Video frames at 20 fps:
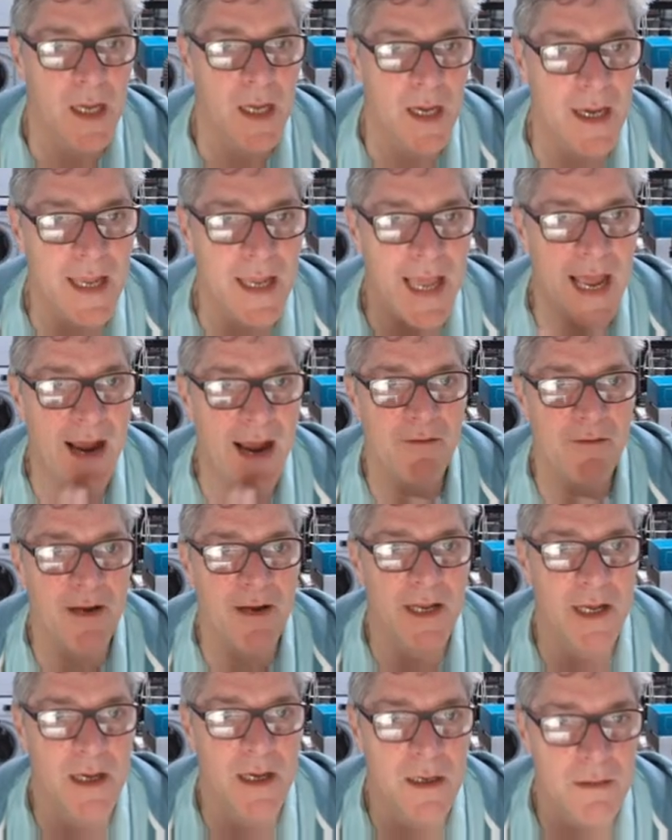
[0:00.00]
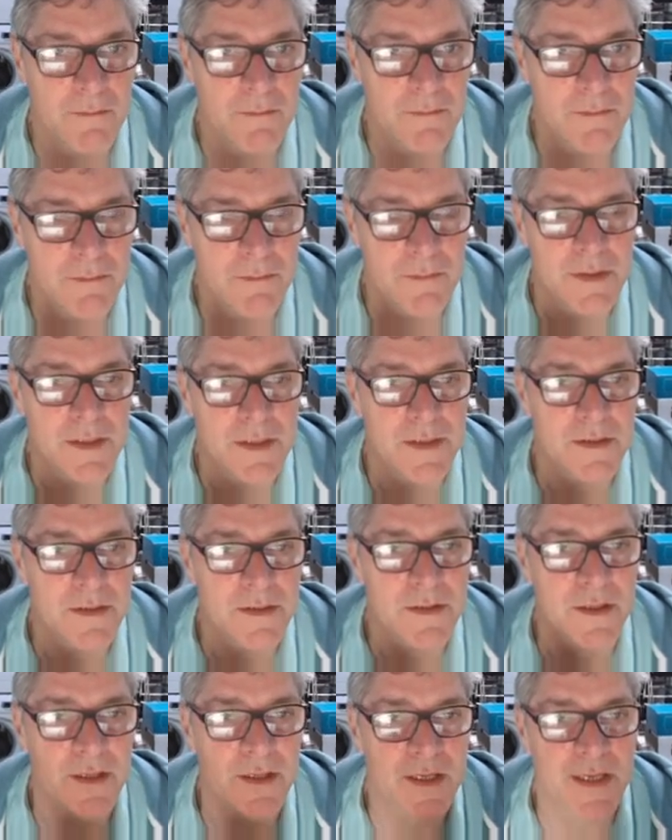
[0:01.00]
a carrier
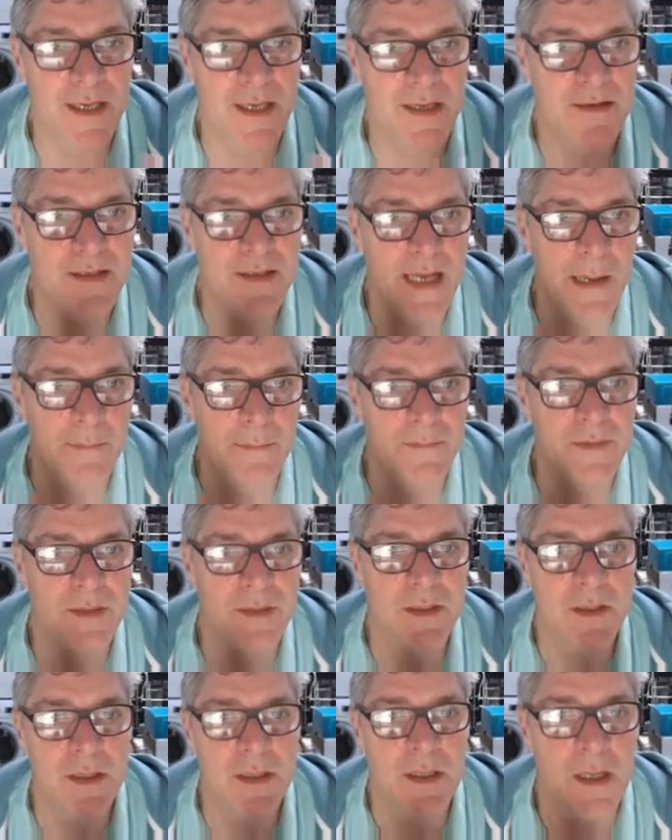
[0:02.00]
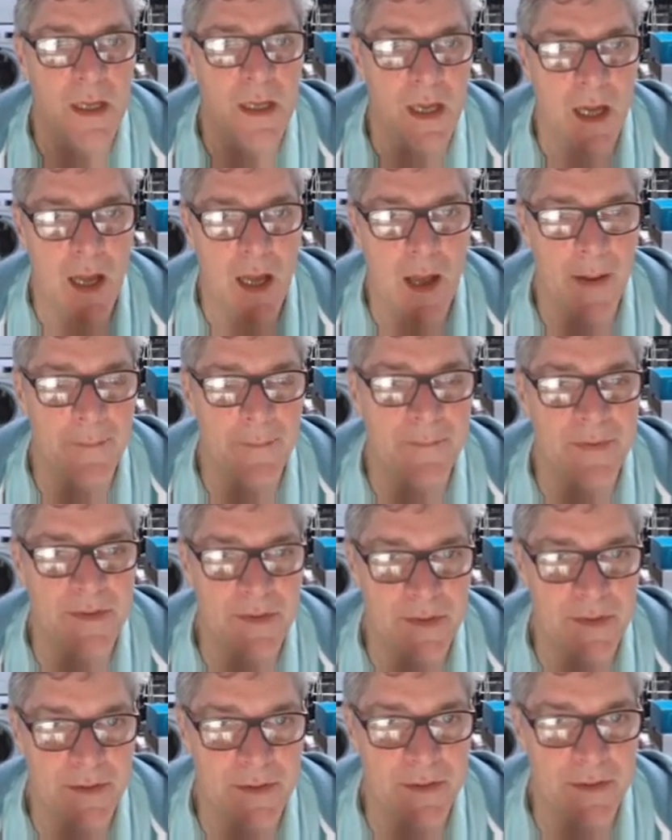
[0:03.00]
that can accept up
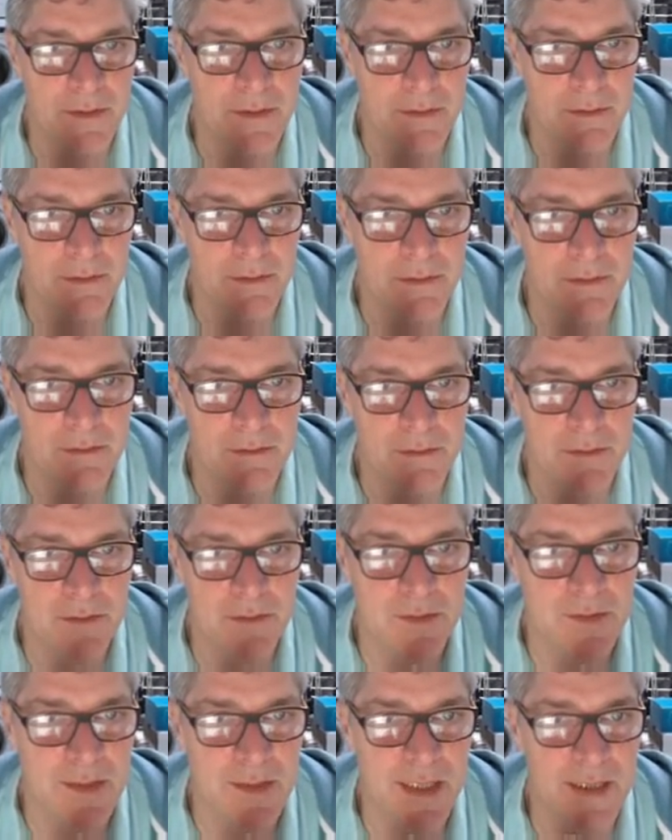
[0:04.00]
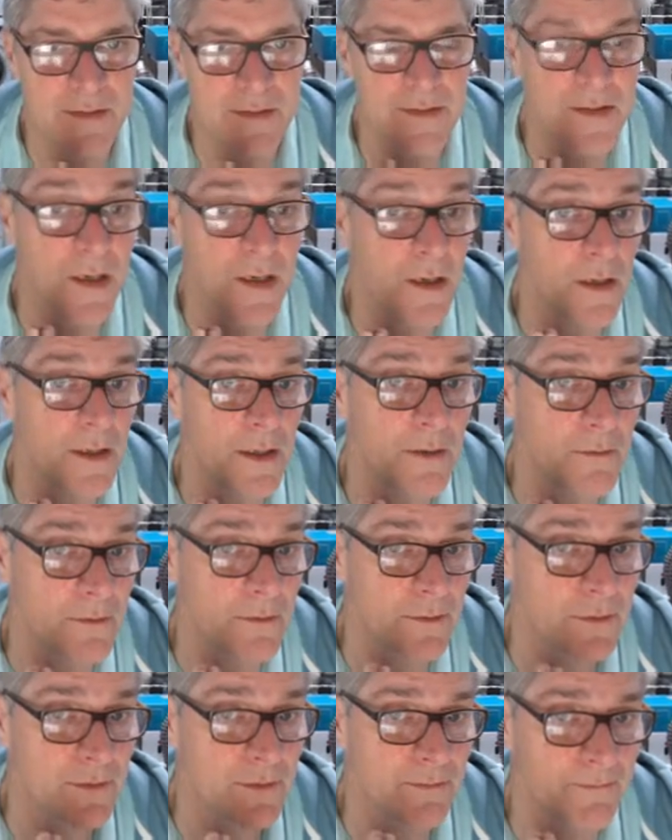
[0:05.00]
to six
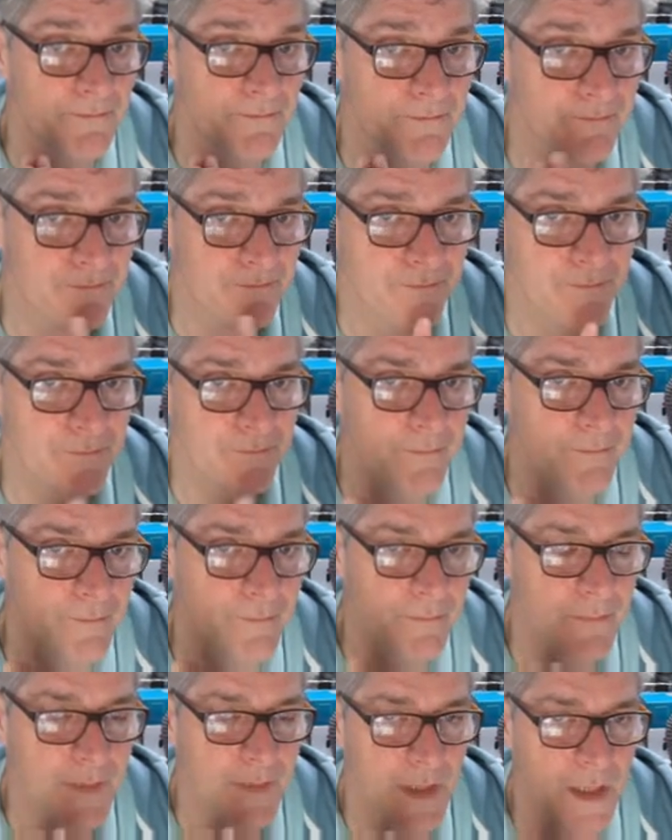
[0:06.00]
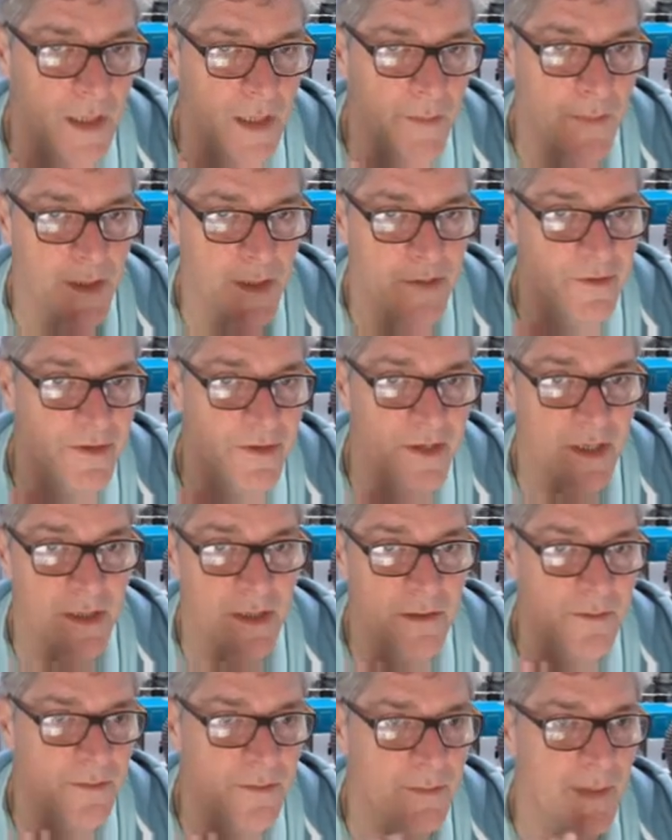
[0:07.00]
tiles like
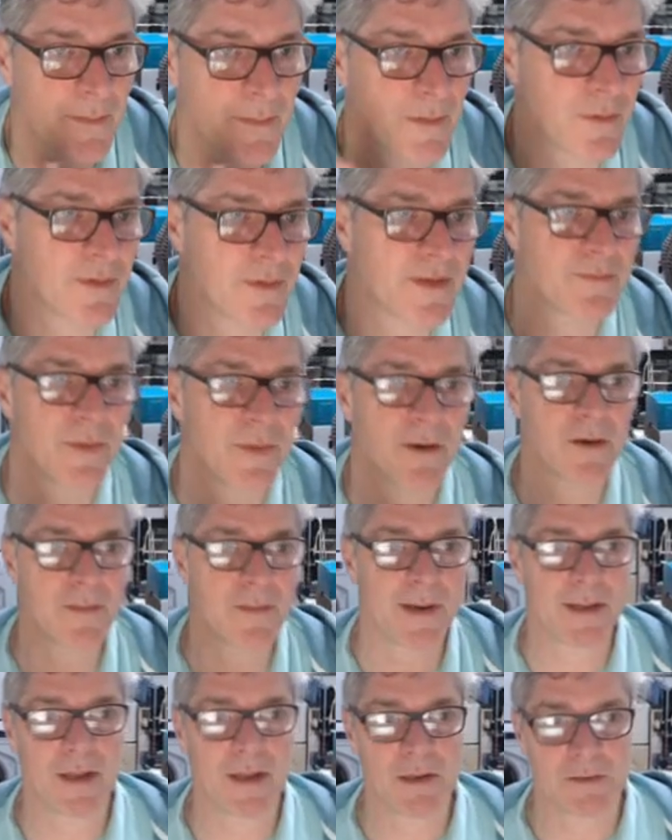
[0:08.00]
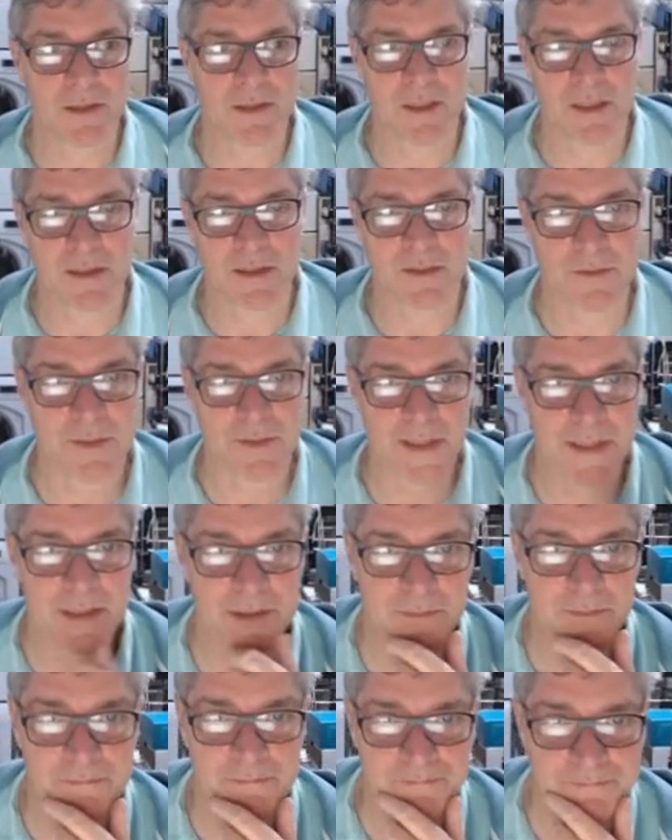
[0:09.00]
towers. Remember we spoke about those last week
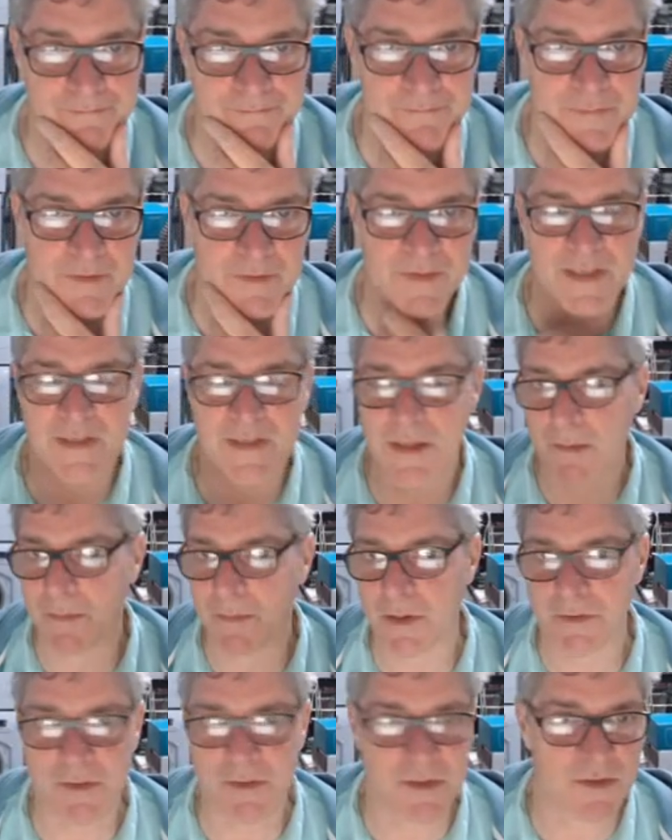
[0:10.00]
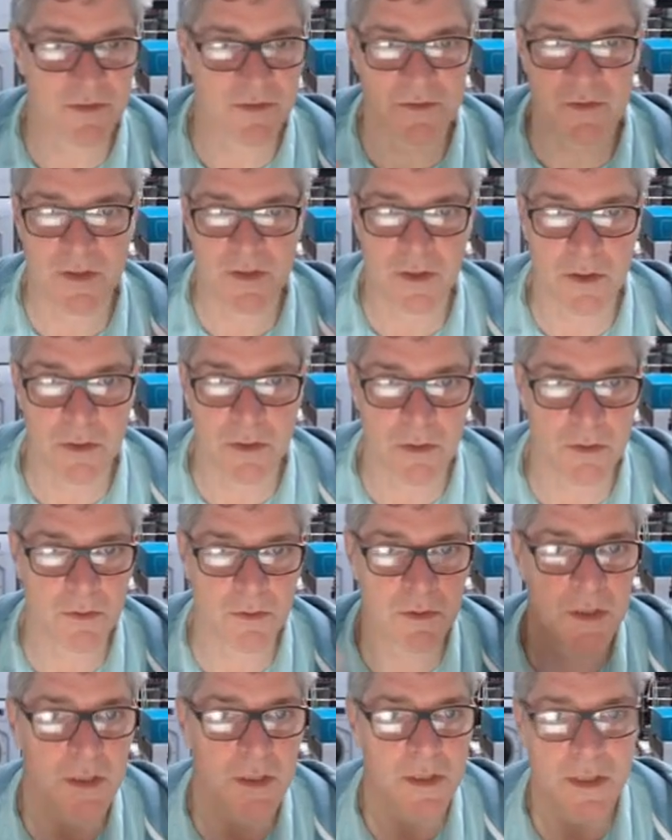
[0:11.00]
for things like motor
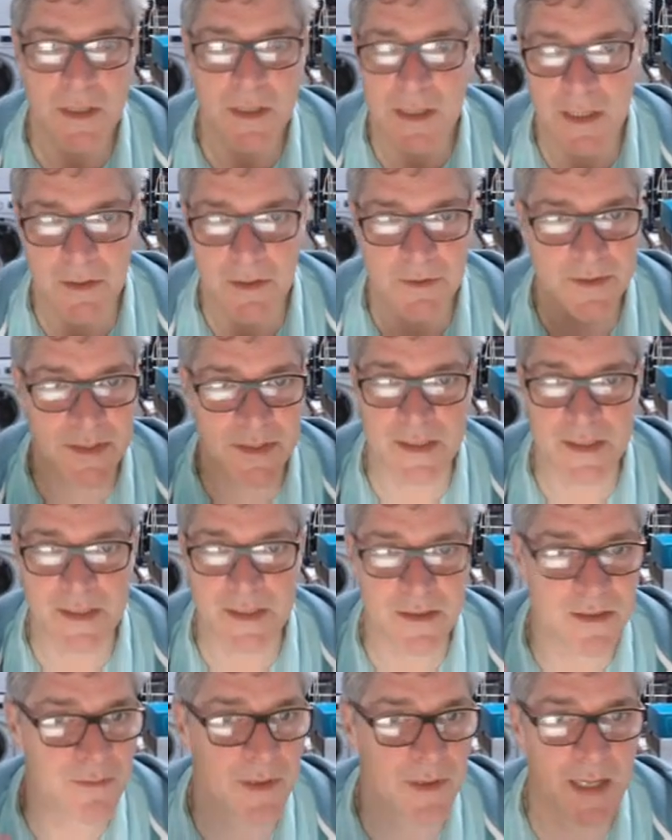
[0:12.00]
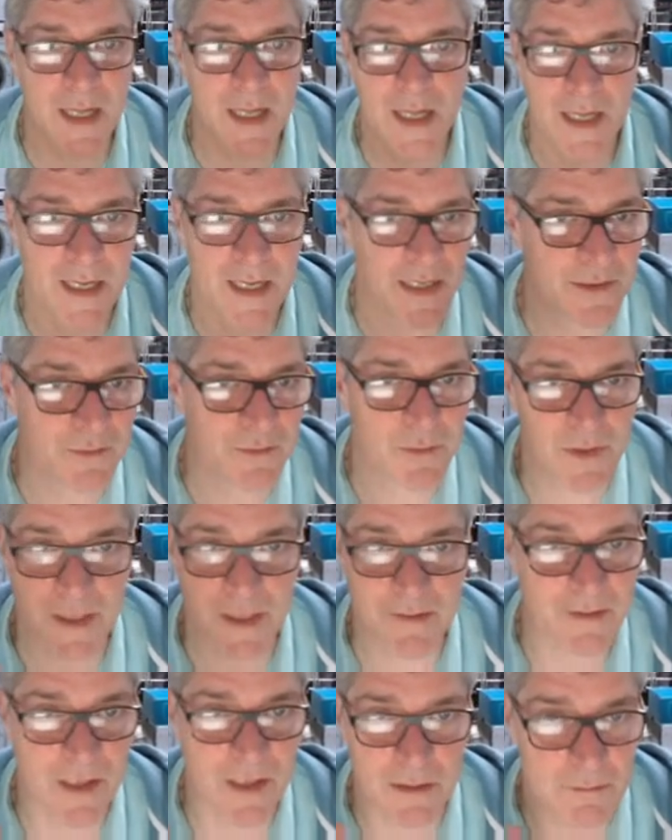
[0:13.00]
control, LCD displays,
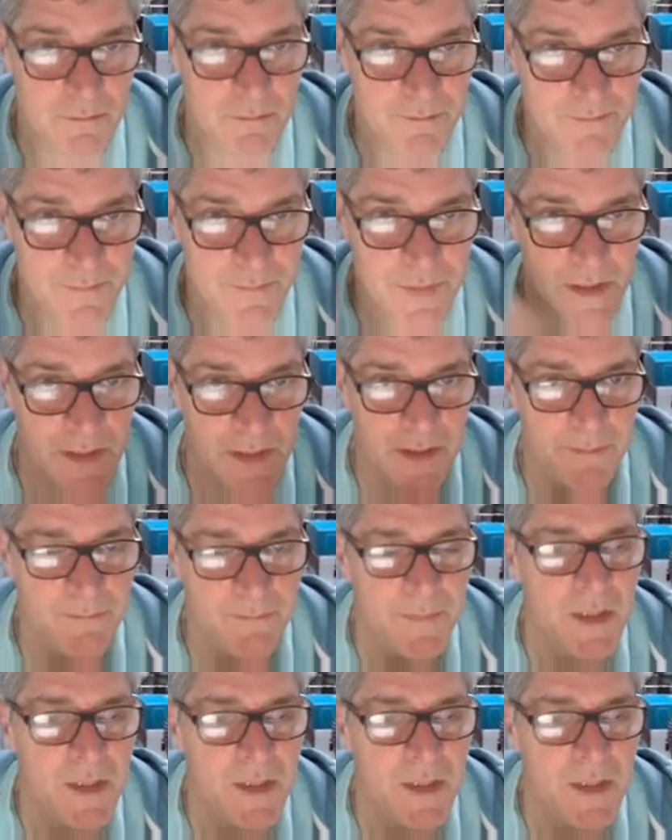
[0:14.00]
whatever. Yeah.